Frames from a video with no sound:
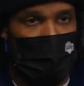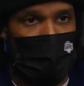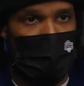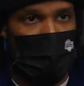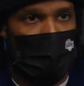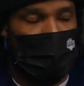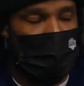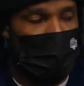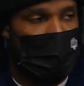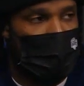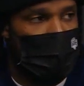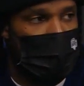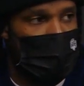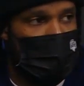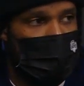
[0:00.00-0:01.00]
on tonight. That's
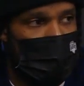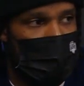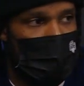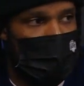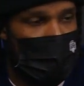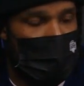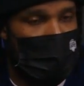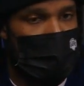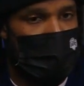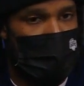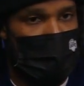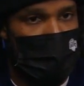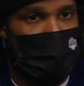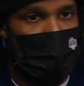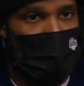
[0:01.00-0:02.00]
what we try to do
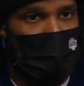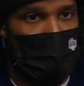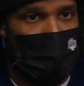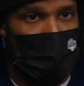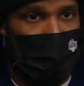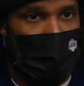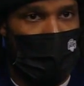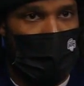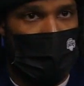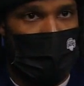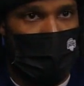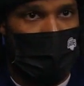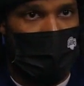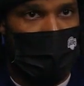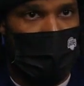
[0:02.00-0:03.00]
for as
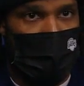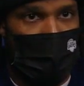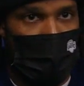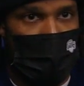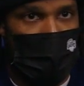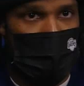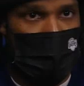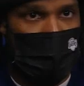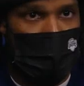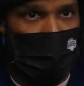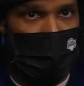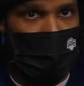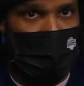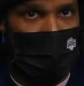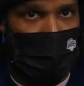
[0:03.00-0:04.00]
close as 48
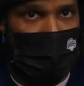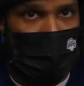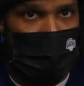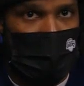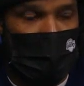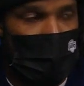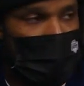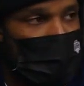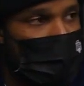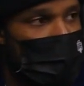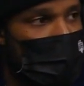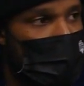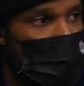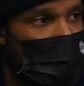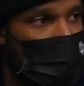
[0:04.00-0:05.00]
minutes as possible,
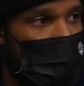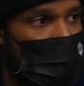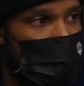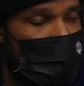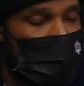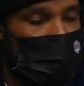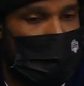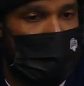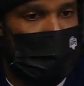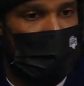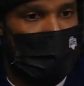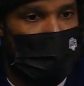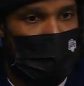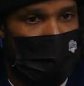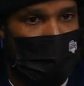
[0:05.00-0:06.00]
and you know we
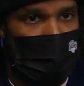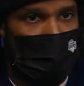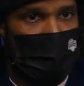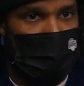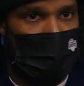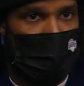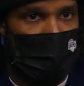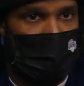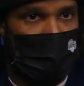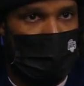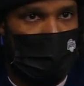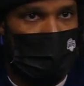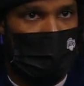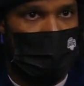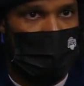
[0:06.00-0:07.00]
fell short.
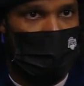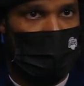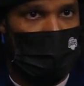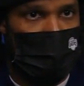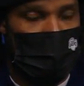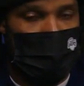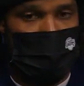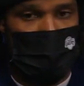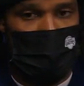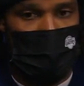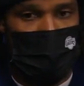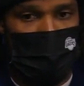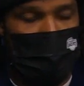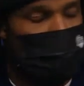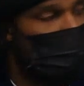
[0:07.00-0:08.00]
Dan,
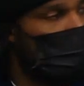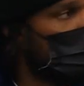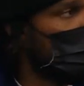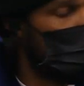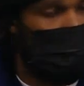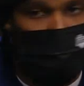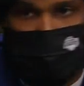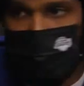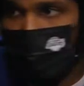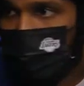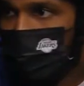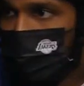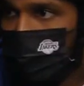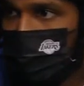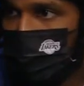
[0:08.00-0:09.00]

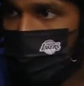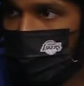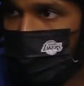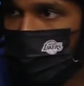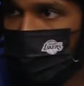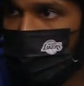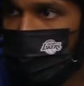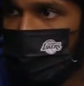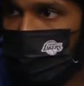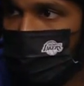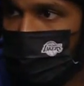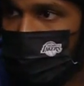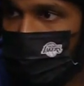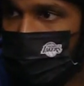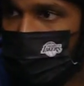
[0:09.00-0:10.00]
sure, just kind of two
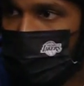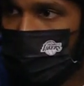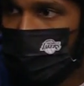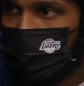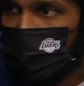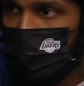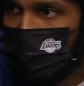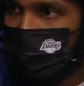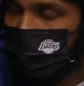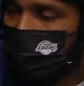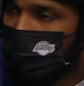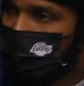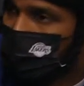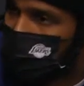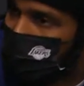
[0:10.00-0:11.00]
quick ones. Just to be clear,
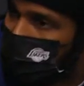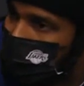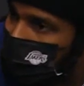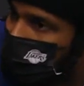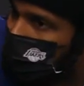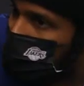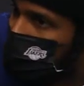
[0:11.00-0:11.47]
um,